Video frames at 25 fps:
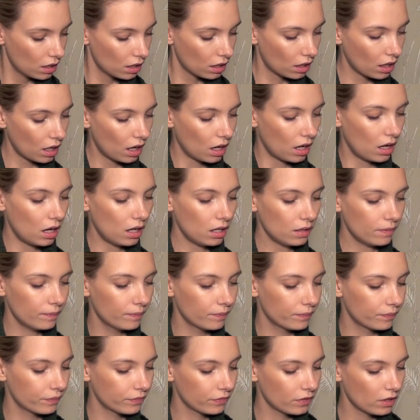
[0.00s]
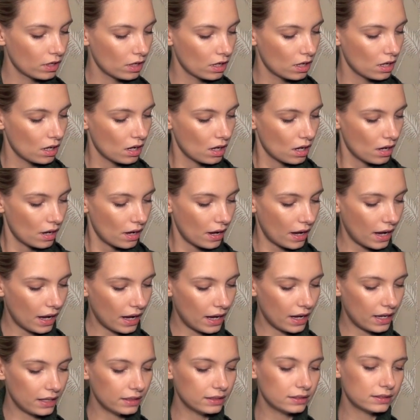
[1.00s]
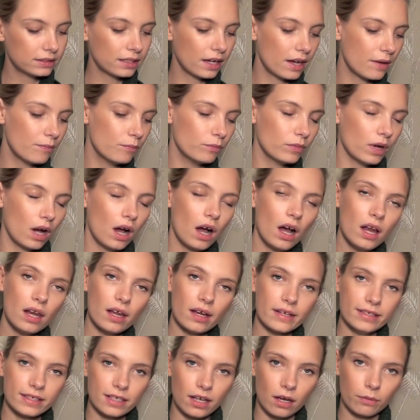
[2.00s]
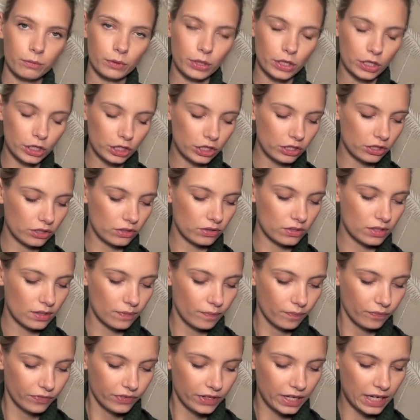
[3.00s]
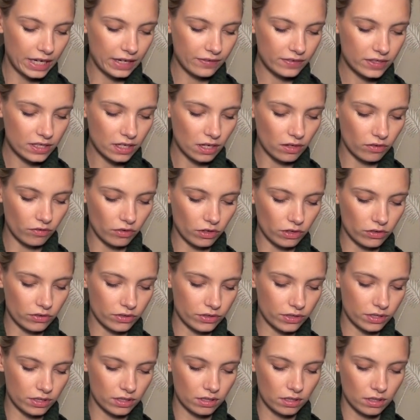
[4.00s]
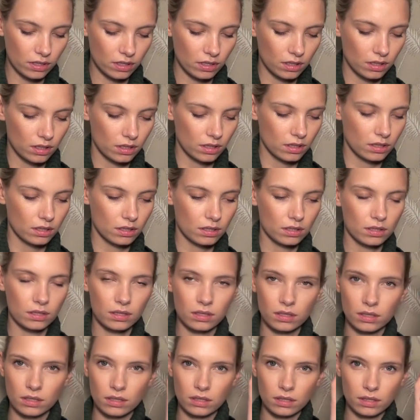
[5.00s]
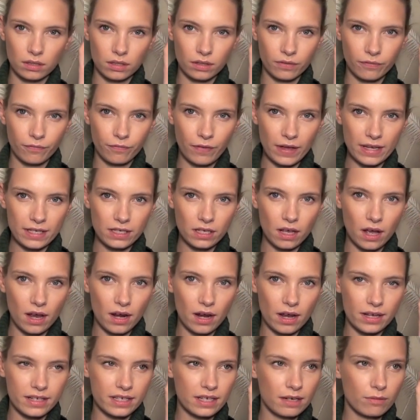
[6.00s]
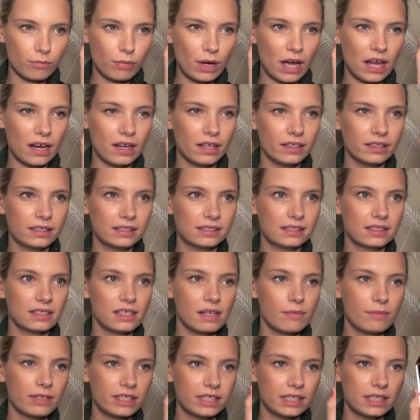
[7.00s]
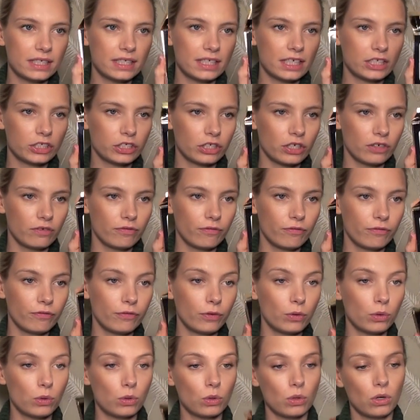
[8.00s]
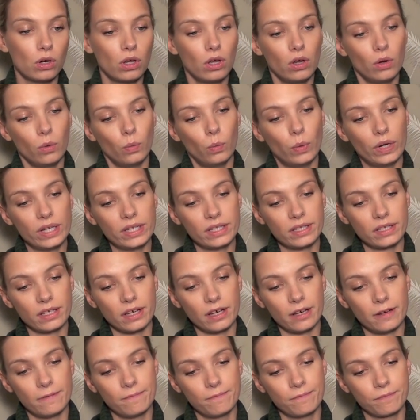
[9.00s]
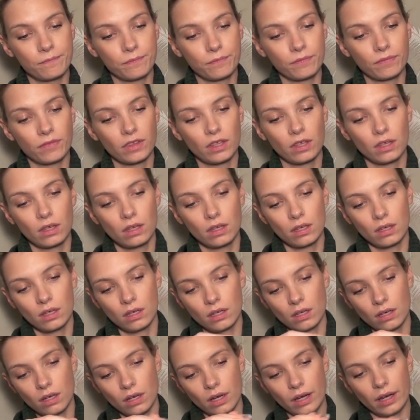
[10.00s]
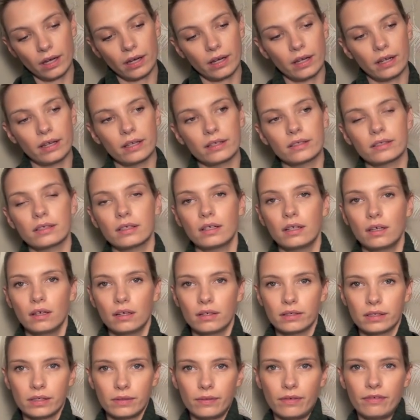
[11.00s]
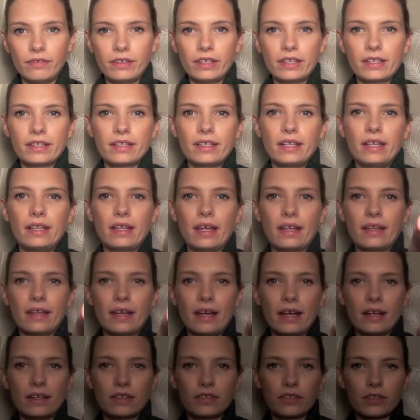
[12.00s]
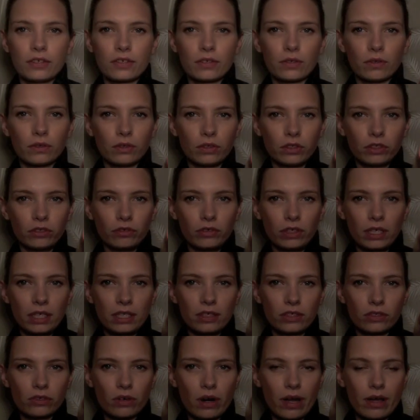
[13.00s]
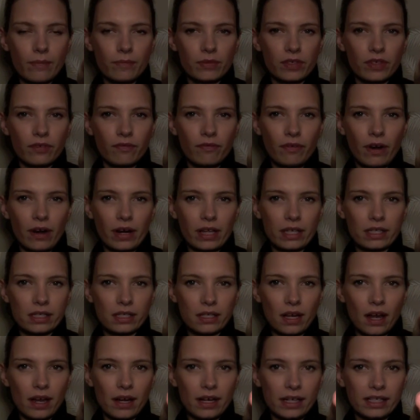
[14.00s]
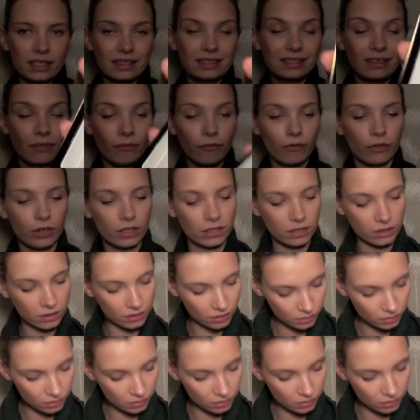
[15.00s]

colour. And um, highlighter, I'm going to use Yves Saint Laurent's Face Highlighting Palette. This is limited edition for winter. And I don't know if you can see that there, it's just got three stripes of very slightly different